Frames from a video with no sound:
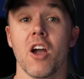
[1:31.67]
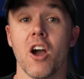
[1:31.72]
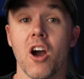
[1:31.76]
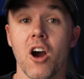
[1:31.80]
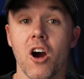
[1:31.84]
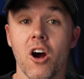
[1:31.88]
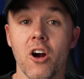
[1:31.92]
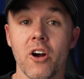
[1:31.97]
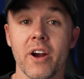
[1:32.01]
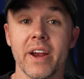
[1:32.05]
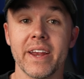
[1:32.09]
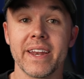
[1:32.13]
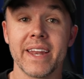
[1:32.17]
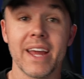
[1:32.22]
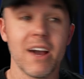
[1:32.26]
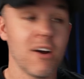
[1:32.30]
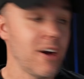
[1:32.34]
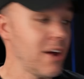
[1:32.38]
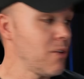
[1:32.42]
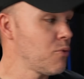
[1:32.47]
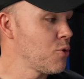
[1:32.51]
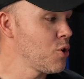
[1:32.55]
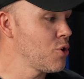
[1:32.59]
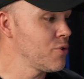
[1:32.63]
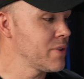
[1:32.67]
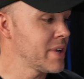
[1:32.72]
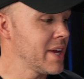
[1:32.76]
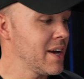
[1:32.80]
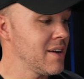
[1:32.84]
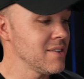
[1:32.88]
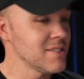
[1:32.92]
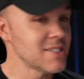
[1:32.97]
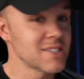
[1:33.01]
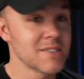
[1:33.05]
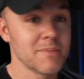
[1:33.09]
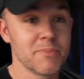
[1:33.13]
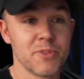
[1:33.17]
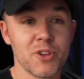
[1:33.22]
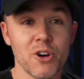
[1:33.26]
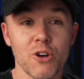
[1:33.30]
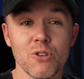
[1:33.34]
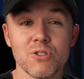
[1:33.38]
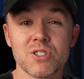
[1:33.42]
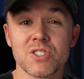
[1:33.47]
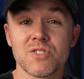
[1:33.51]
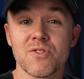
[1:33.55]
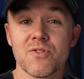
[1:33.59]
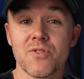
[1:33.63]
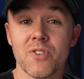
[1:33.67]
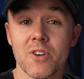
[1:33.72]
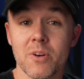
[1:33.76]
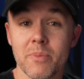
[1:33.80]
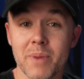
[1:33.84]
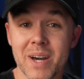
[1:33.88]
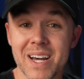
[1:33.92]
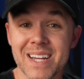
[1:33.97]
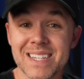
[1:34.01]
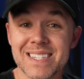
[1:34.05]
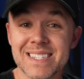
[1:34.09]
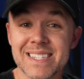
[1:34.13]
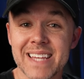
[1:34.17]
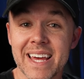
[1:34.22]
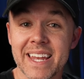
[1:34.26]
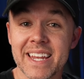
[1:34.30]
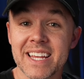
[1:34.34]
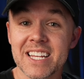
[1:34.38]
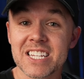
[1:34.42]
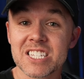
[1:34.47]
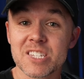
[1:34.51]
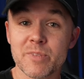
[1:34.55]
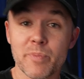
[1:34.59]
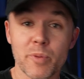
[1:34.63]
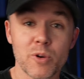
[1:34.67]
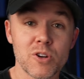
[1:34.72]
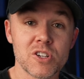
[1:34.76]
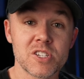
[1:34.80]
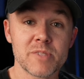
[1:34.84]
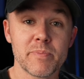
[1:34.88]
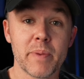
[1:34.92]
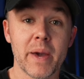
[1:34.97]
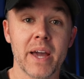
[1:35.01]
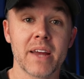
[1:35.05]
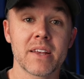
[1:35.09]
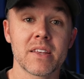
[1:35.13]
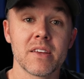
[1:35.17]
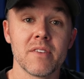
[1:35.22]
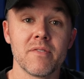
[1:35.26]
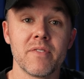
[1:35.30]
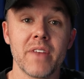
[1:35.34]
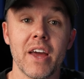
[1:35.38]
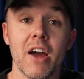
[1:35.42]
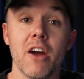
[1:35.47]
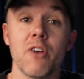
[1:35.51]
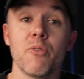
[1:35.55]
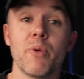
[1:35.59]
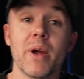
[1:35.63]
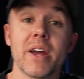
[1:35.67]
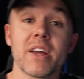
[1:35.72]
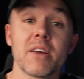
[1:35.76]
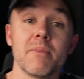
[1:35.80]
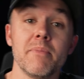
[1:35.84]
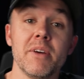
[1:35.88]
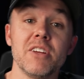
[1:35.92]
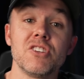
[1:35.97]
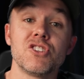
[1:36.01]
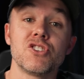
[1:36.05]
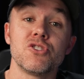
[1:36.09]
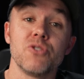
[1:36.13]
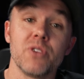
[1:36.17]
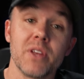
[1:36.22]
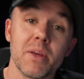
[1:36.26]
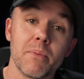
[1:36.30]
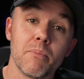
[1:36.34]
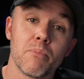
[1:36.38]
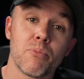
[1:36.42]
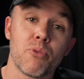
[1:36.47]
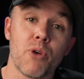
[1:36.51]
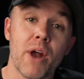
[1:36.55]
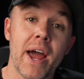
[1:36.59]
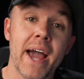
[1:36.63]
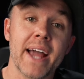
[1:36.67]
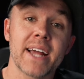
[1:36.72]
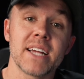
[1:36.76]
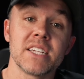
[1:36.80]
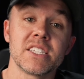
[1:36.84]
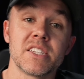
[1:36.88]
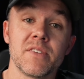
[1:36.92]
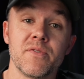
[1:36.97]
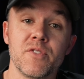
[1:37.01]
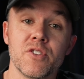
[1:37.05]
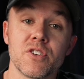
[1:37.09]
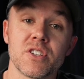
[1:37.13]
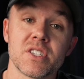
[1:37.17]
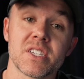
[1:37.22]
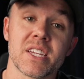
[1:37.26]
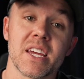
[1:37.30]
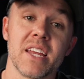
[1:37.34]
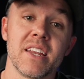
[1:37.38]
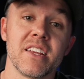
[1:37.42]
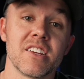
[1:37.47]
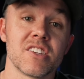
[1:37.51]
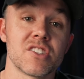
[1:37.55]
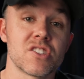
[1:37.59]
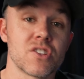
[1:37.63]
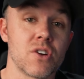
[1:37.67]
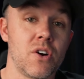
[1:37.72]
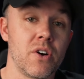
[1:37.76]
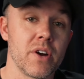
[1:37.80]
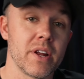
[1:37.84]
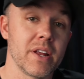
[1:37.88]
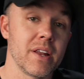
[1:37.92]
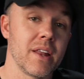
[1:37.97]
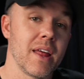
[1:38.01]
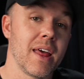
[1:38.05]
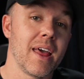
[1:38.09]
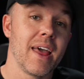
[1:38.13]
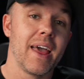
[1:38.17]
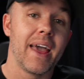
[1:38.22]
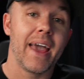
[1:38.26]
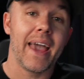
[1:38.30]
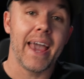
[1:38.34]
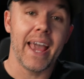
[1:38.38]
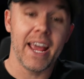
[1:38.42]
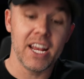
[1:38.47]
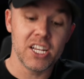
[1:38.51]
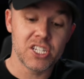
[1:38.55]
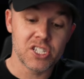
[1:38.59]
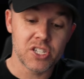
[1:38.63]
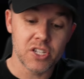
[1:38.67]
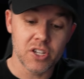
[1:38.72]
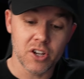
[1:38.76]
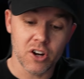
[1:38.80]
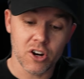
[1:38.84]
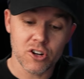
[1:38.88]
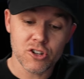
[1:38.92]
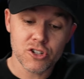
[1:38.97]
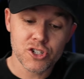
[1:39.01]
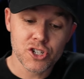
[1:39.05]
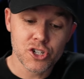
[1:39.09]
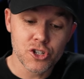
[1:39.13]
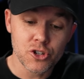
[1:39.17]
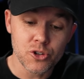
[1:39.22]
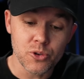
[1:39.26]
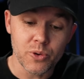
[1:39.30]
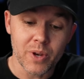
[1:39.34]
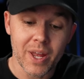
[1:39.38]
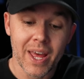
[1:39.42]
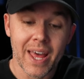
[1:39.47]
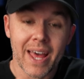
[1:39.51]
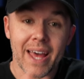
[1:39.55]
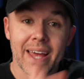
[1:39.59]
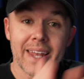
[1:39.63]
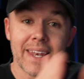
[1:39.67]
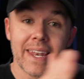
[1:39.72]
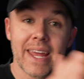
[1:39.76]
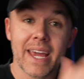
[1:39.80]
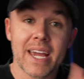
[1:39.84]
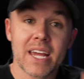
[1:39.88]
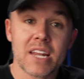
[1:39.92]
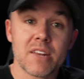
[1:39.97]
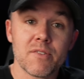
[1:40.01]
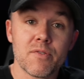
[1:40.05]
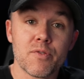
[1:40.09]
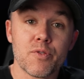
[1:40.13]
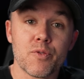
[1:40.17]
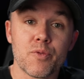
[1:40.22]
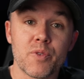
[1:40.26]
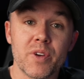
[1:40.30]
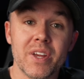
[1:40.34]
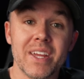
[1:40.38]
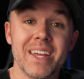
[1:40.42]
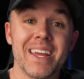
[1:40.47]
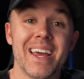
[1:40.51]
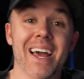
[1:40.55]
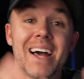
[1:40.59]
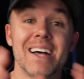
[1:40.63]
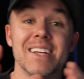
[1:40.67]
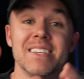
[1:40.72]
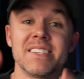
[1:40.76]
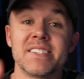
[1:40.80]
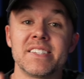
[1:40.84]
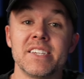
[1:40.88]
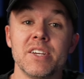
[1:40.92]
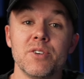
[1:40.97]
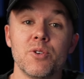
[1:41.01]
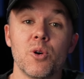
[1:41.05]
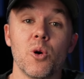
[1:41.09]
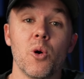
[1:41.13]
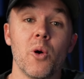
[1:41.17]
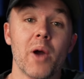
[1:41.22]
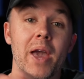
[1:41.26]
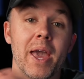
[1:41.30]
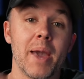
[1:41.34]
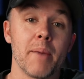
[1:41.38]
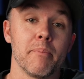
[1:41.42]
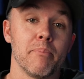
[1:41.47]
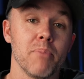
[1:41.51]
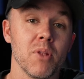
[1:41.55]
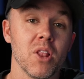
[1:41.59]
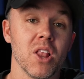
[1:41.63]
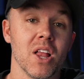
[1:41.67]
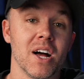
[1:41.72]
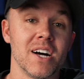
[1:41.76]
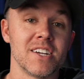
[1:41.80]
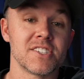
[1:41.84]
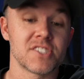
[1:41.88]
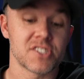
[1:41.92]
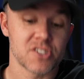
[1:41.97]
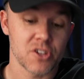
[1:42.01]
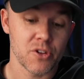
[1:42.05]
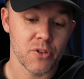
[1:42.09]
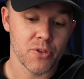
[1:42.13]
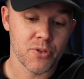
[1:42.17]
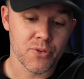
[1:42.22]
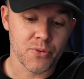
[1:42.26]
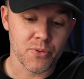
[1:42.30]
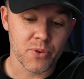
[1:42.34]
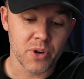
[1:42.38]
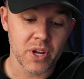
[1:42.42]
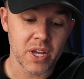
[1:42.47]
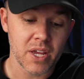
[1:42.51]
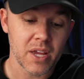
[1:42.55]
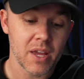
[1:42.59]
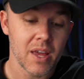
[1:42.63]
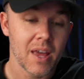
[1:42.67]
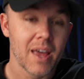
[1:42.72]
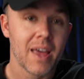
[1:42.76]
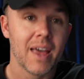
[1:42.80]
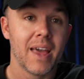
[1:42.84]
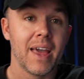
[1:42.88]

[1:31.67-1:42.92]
All right, now I wrote down some notes from a settings perspective. Now I recommend shooting brackets if you're just getting started. HDR shoot negative three, zero, and plus three.